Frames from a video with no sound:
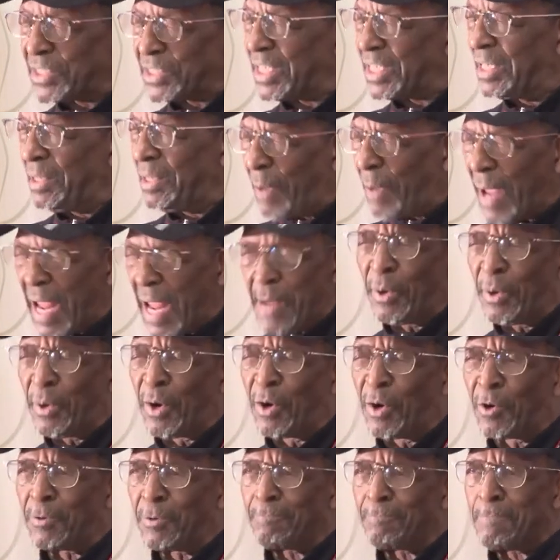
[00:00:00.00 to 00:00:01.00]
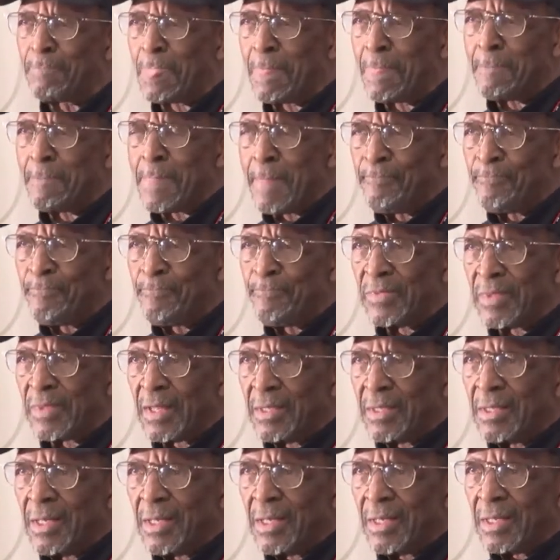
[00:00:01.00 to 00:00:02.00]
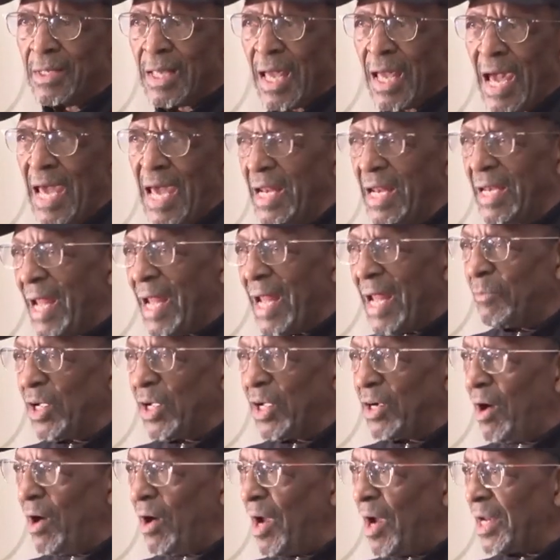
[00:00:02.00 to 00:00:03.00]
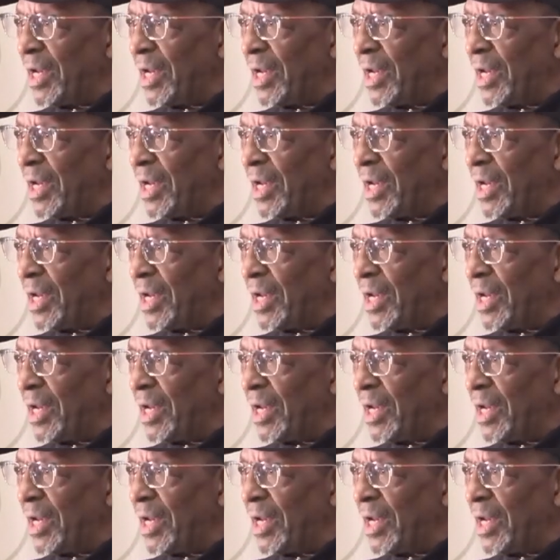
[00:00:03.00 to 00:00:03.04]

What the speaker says: is in the people. And in that regard,